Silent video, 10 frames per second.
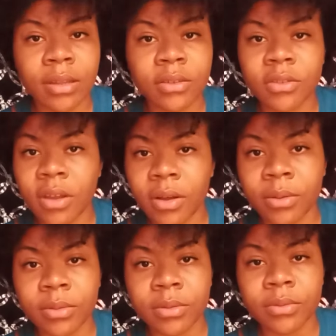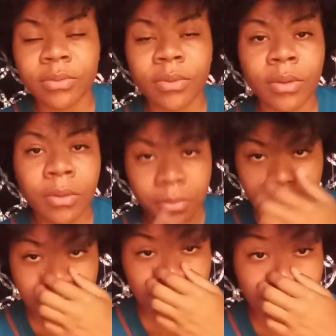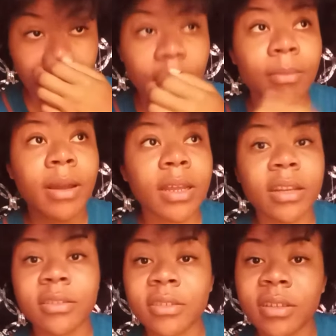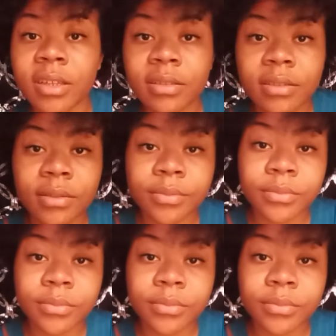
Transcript: So, everybody get your tents.